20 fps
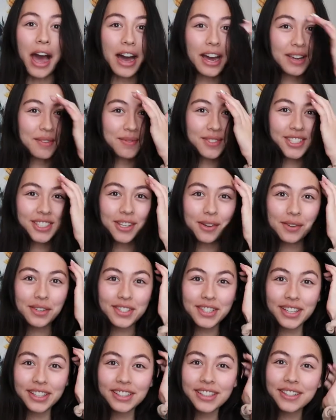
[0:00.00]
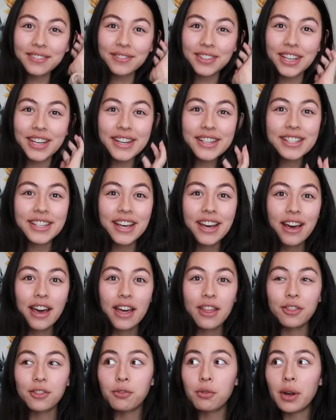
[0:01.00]
I'm so excited because
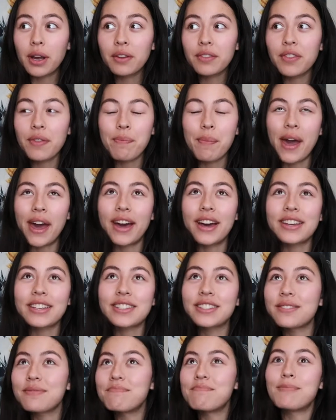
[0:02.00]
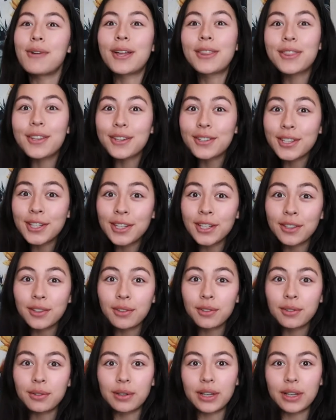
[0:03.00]
throughout the past month or two,